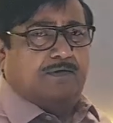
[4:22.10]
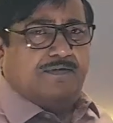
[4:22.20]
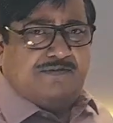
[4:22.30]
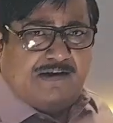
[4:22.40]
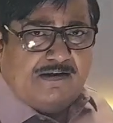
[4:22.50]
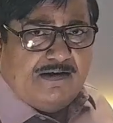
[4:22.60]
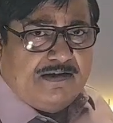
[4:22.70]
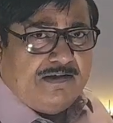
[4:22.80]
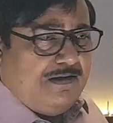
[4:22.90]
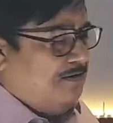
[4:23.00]

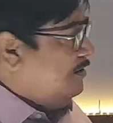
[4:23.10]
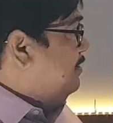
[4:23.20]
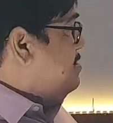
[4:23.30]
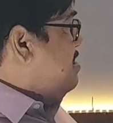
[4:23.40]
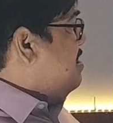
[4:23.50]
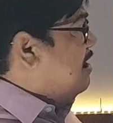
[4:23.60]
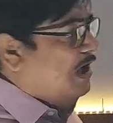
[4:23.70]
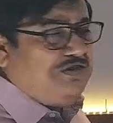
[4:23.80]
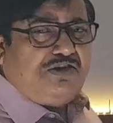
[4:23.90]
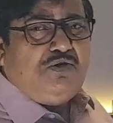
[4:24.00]
Secondly,
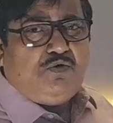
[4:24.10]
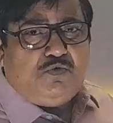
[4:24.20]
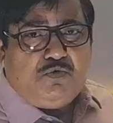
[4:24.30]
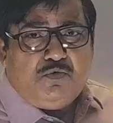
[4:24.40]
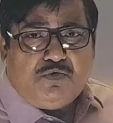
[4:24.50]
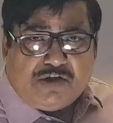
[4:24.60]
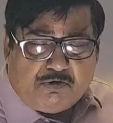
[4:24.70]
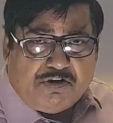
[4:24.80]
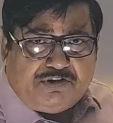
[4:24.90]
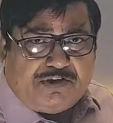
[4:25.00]
answer to the
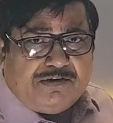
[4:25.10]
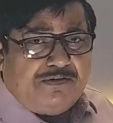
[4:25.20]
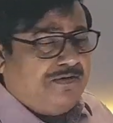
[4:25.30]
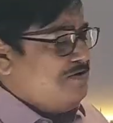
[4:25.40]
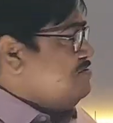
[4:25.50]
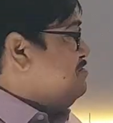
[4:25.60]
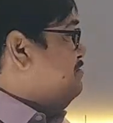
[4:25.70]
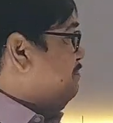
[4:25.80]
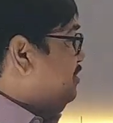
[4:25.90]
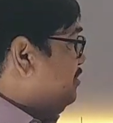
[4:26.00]
question
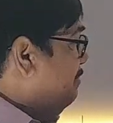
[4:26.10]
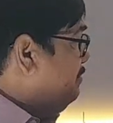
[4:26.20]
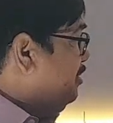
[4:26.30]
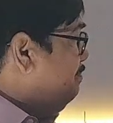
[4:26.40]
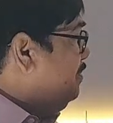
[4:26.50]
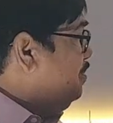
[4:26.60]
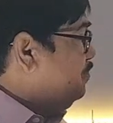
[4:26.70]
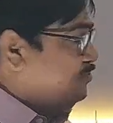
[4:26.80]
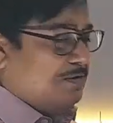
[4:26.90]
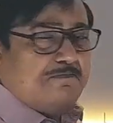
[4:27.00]
may subject me
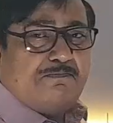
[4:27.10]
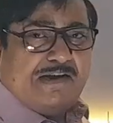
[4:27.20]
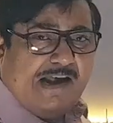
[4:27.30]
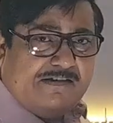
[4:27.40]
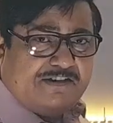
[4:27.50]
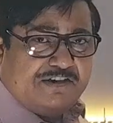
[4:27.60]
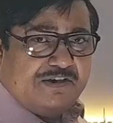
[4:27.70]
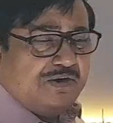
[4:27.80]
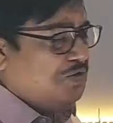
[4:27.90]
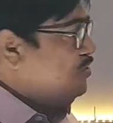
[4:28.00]
to some penalty
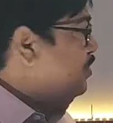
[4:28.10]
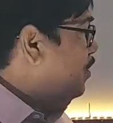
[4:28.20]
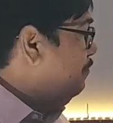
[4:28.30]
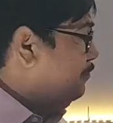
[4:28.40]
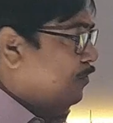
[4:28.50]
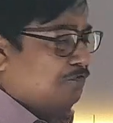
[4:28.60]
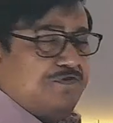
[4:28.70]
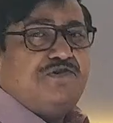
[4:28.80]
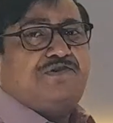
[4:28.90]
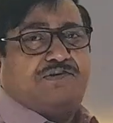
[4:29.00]
or
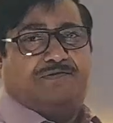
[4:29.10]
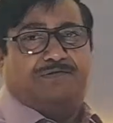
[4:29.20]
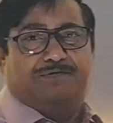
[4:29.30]
forfeiture.